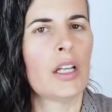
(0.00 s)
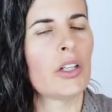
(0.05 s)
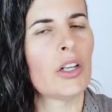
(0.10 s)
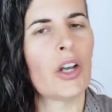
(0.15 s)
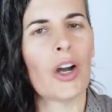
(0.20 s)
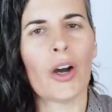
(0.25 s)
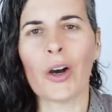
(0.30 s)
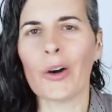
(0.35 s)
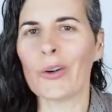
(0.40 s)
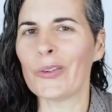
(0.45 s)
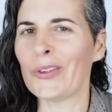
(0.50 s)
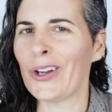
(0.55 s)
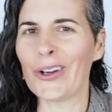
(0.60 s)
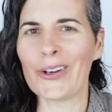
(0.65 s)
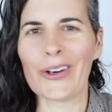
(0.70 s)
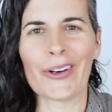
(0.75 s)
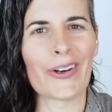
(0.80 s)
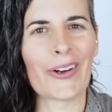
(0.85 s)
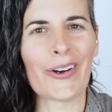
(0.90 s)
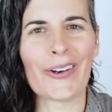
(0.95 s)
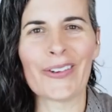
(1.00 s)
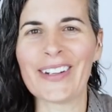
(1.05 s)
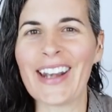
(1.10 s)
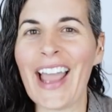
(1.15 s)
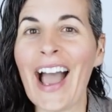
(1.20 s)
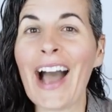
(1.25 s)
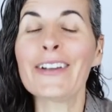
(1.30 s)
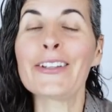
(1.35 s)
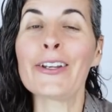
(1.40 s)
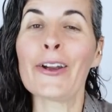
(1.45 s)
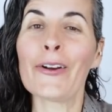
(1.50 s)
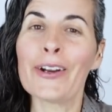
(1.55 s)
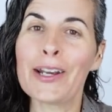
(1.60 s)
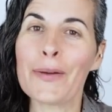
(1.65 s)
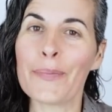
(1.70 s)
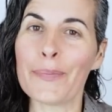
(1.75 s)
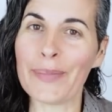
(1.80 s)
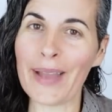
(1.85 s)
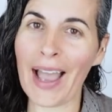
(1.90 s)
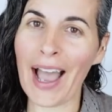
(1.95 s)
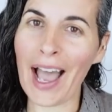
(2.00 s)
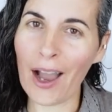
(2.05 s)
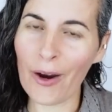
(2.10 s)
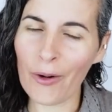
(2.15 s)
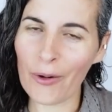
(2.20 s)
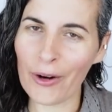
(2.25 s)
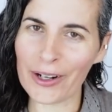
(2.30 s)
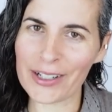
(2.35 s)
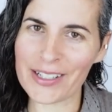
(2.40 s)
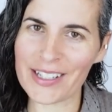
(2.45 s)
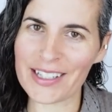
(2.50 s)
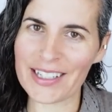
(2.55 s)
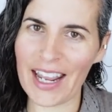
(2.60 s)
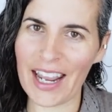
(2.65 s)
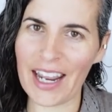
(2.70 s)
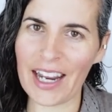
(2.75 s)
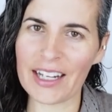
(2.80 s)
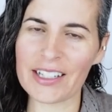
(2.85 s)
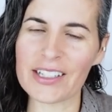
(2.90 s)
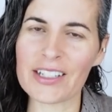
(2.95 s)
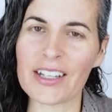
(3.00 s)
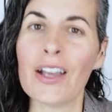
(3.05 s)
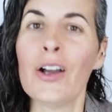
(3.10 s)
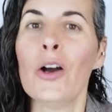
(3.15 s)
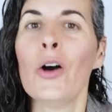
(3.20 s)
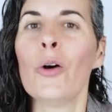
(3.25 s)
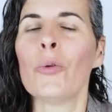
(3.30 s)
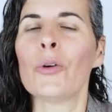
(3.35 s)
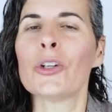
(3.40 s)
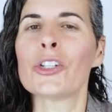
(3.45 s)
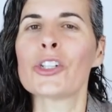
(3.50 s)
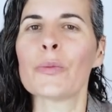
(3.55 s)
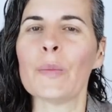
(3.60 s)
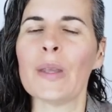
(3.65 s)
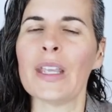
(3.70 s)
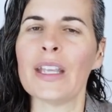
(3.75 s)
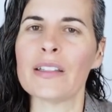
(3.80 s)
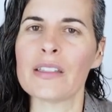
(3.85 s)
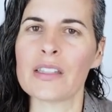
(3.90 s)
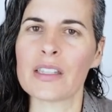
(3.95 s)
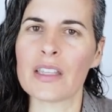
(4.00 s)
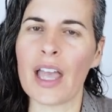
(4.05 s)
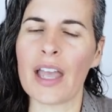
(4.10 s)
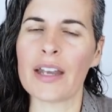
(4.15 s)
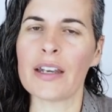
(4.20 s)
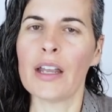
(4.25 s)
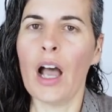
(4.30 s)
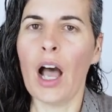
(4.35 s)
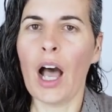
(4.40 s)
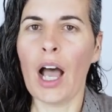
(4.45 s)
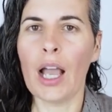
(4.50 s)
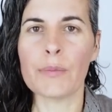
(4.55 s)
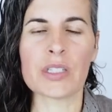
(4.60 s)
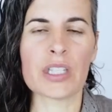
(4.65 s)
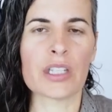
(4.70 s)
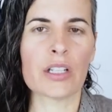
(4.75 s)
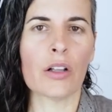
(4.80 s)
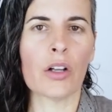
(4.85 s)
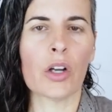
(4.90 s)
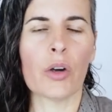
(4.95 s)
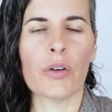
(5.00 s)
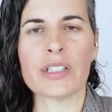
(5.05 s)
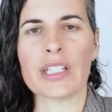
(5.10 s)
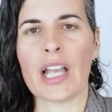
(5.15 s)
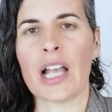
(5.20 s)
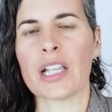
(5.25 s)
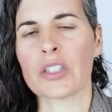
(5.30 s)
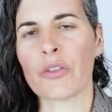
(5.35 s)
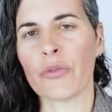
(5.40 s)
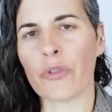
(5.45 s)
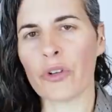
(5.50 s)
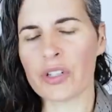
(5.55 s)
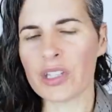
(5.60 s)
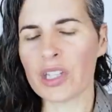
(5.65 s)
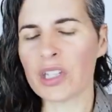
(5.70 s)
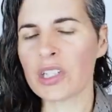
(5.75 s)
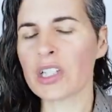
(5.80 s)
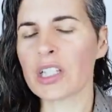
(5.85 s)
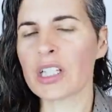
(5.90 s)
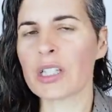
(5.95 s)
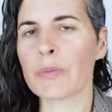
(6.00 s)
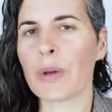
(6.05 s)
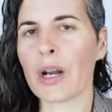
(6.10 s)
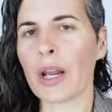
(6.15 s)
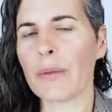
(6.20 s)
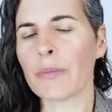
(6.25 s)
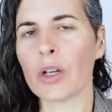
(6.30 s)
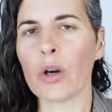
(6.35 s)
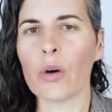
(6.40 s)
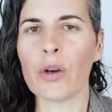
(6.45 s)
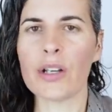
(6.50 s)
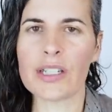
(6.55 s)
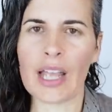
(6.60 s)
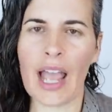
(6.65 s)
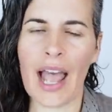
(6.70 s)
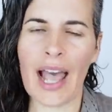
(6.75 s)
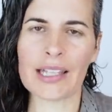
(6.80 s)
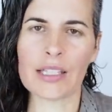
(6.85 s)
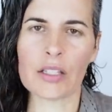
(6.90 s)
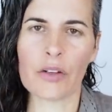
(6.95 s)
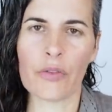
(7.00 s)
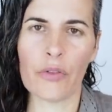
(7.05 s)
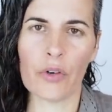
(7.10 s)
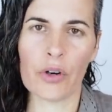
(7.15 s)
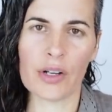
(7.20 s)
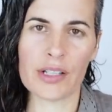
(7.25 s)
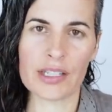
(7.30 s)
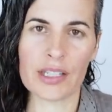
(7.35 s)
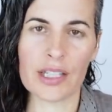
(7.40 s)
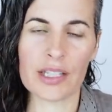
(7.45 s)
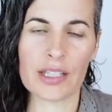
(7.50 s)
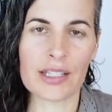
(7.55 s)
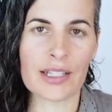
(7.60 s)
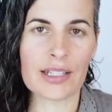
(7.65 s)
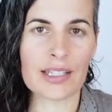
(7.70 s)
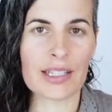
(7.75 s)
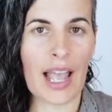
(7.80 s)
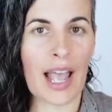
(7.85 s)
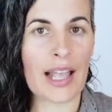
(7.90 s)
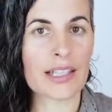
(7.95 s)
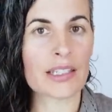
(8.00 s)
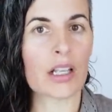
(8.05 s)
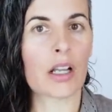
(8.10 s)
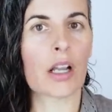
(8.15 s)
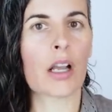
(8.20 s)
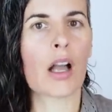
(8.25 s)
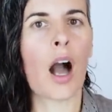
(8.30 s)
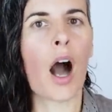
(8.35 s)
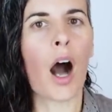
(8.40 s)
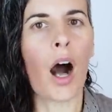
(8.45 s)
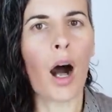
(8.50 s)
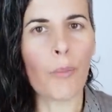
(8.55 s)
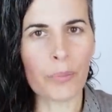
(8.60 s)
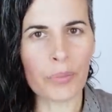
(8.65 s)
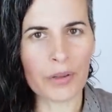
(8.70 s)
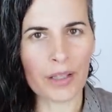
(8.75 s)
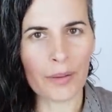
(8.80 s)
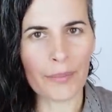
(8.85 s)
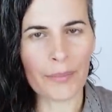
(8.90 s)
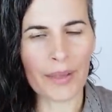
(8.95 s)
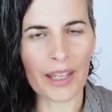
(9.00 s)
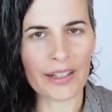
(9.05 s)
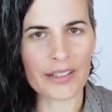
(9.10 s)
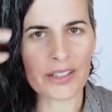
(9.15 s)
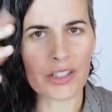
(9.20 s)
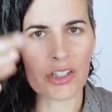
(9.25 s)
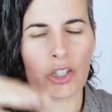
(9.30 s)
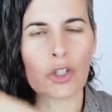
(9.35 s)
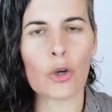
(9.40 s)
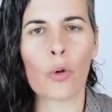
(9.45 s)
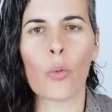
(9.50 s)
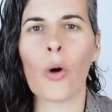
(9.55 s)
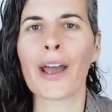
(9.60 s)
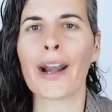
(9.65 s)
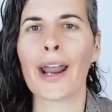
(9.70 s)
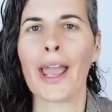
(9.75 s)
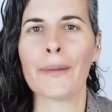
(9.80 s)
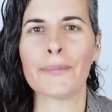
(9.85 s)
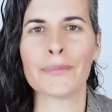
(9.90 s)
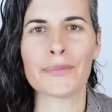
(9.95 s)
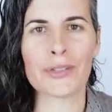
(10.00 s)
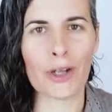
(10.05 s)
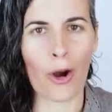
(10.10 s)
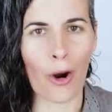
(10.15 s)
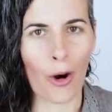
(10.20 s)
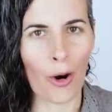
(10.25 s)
No, no, no, no. Now you're in a power state, which means that I'm still going to ask for assistance, but I'm going to ask for assistance as a complement to what I'm